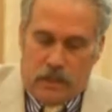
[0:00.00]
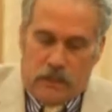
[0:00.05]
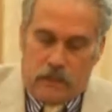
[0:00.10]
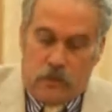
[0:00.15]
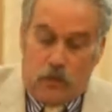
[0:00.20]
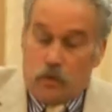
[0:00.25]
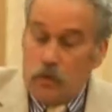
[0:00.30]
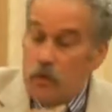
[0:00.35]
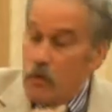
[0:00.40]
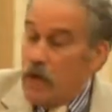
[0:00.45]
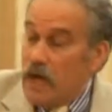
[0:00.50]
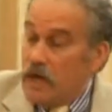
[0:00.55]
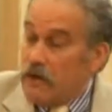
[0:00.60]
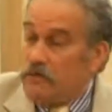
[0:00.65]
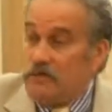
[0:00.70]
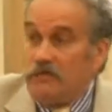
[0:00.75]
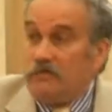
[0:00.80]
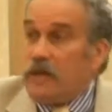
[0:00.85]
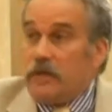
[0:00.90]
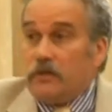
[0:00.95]
don't know how to
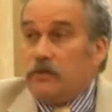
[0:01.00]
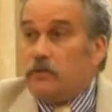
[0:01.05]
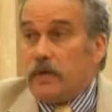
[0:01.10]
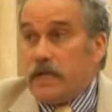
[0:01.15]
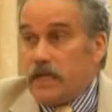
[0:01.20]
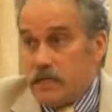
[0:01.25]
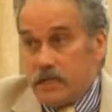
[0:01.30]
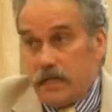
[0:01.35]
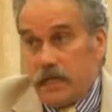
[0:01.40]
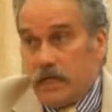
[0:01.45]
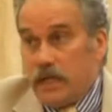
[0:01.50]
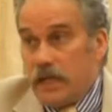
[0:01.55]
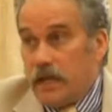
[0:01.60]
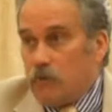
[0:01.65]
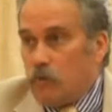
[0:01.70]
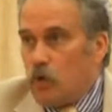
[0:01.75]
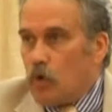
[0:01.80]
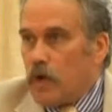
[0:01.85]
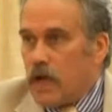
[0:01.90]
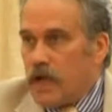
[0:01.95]
fundraise and
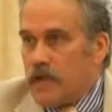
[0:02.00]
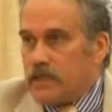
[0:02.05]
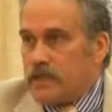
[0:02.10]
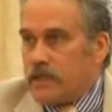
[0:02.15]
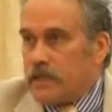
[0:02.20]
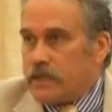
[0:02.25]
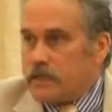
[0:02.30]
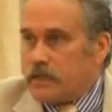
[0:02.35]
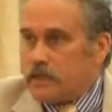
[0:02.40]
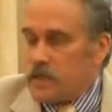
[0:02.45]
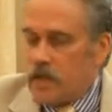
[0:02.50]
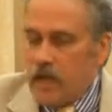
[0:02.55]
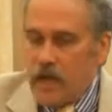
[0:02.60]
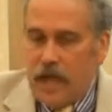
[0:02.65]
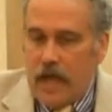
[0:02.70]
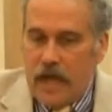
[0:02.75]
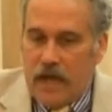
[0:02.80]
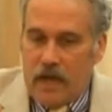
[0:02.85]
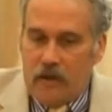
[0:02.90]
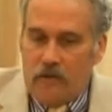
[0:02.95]
get more assets,
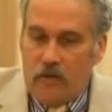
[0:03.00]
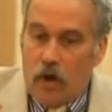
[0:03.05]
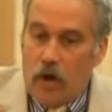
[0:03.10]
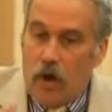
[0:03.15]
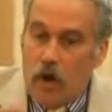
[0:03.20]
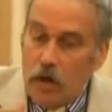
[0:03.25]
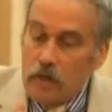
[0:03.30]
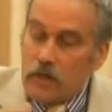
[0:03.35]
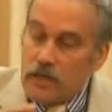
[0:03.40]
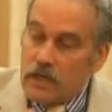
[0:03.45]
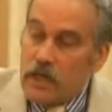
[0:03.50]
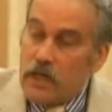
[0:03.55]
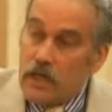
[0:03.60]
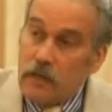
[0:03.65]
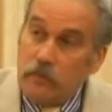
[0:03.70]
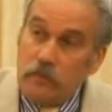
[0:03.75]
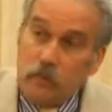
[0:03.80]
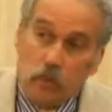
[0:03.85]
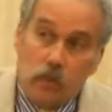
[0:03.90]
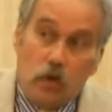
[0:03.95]
have hard
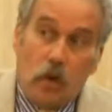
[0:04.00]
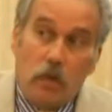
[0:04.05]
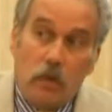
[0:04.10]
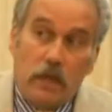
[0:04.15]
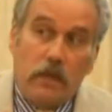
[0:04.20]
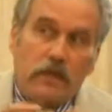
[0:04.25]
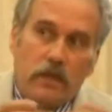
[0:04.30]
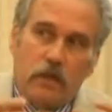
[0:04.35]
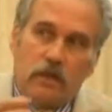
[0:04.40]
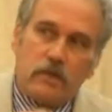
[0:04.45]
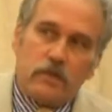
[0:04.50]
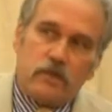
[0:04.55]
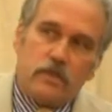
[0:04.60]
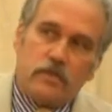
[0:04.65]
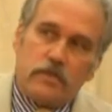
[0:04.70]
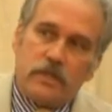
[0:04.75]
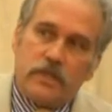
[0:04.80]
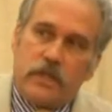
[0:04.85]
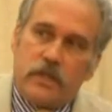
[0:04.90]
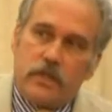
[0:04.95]
time growing their
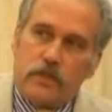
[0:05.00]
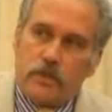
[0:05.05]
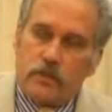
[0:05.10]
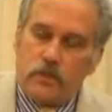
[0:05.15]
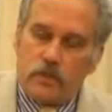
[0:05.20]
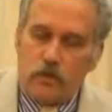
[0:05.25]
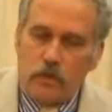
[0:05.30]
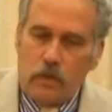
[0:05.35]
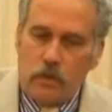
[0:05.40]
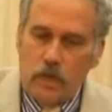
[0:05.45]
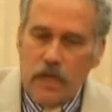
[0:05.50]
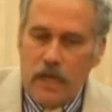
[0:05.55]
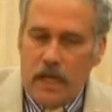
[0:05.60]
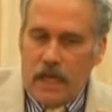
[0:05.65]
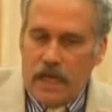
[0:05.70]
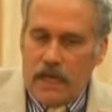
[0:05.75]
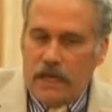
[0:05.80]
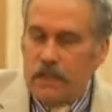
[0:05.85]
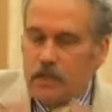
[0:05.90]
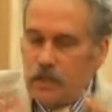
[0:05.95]
association. So
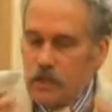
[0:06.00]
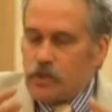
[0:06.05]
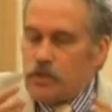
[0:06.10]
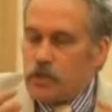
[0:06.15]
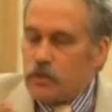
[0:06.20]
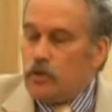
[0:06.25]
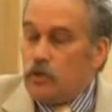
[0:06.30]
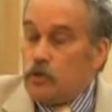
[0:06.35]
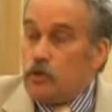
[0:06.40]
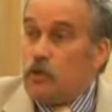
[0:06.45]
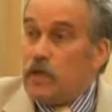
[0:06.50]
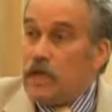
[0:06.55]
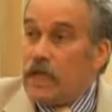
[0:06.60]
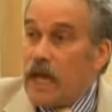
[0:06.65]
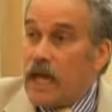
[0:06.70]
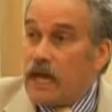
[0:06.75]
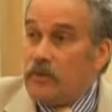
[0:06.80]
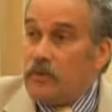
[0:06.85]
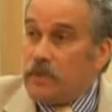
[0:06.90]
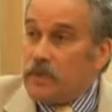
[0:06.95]
in addition to doing
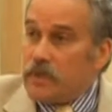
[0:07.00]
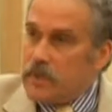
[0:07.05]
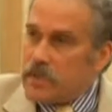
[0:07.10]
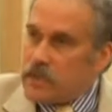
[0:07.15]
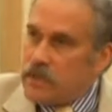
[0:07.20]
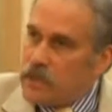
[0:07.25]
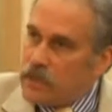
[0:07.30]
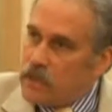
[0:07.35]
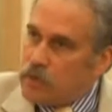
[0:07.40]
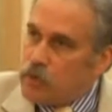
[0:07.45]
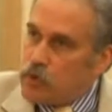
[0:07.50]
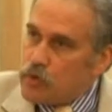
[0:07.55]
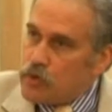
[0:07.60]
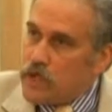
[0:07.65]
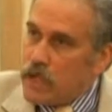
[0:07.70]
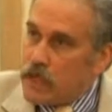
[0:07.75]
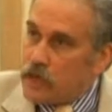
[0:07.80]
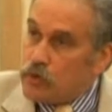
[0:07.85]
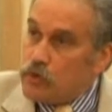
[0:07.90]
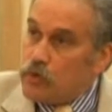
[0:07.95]
advocacy in
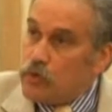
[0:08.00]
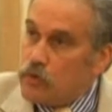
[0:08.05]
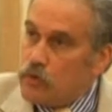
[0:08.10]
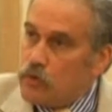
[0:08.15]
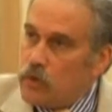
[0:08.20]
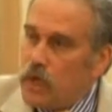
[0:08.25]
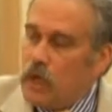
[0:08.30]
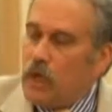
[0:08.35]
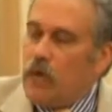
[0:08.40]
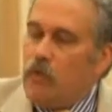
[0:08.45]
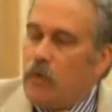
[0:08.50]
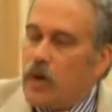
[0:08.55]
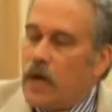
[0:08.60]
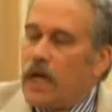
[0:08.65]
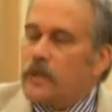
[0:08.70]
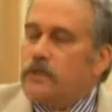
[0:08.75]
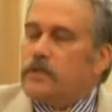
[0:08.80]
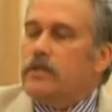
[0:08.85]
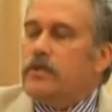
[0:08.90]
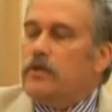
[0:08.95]
BUSAC 2, we're
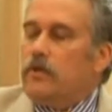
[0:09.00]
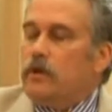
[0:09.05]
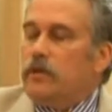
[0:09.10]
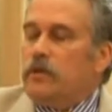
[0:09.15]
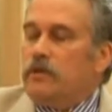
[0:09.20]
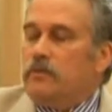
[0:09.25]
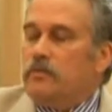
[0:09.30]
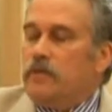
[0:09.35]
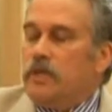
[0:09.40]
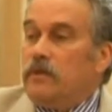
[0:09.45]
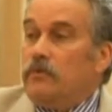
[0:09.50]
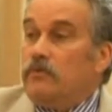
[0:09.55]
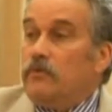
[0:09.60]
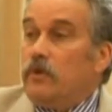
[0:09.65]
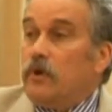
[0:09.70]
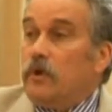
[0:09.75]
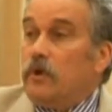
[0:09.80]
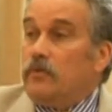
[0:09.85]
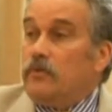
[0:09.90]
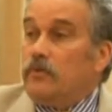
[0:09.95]
actually going to be
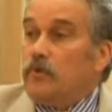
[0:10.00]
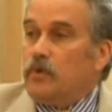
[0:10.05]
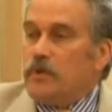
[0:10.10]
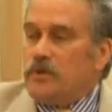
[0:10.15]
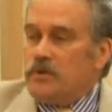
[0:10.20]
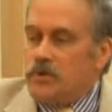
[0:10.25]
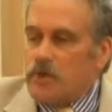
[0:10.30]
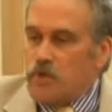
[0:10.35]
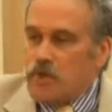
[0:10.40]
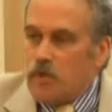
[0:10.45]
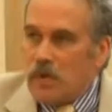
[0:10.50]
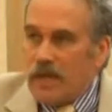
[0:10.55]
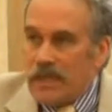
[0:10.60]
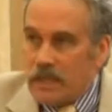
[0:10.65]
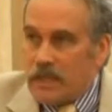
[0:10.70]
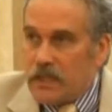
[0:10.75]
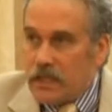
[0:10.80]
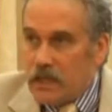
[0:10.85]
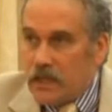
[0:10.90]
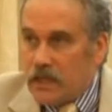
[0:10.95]
involved with
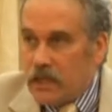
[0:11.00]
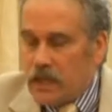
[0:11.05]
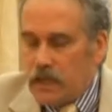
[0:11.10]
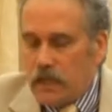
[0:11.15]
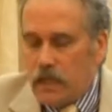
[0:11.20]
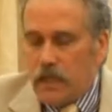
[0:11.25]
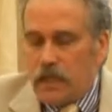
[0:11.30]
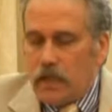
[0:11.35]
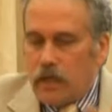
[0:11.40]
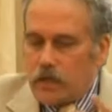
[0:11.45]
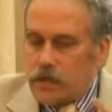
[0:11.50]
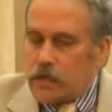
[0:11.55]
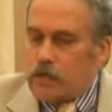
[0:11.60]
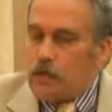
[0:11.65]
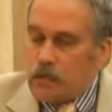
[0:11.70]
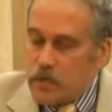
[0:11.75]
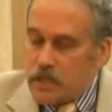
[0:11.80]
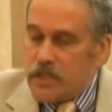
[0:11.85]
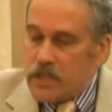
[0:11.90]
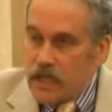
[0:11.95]
strengthening
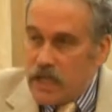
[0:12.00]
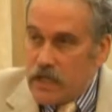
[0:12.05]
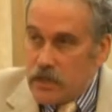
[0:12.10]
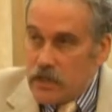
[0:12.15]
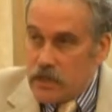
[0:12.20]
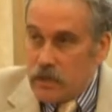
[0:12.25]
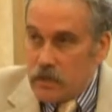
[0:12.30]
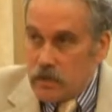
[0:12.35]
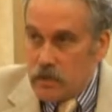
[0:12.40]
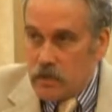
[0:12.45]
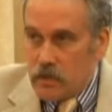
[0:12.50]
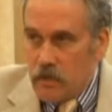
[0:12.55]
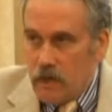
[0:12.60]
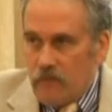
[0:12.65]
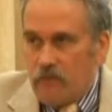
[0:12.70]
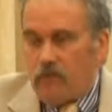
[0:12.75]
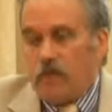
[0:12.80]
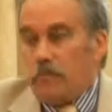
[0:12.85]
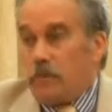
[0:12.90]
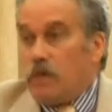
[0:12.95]
associations
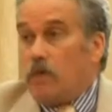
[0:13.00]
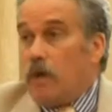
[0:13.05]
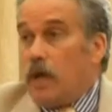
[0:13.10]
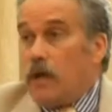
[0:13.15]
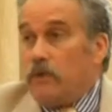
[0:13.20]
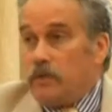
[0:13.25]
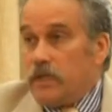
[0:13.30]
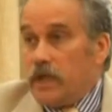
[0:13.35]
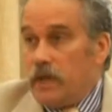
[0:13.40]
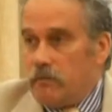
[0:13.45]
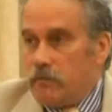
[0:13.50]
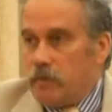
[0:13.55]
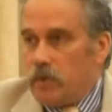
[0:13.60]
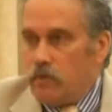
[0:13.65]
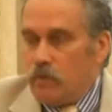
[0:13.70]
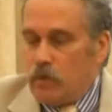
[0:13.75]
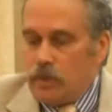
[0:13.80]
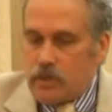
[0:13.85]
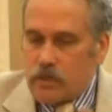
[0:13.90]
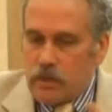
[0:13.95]
from the ground up,
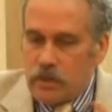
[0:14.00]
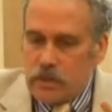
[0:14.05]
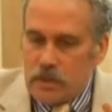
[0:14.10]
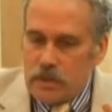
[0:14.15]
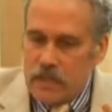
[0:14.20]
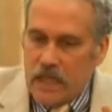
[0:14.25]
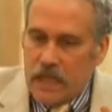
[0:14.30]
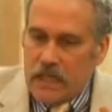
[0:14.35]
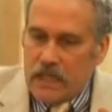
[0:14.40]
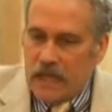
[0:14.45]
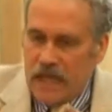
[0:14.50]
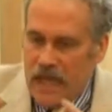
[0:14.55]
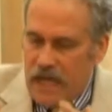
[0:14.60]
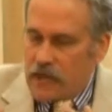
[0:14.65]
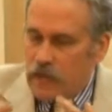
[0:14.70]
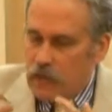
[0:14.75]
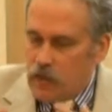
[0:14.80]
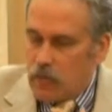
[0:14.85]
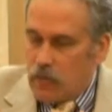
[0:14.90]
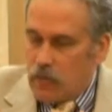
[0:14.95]
which is not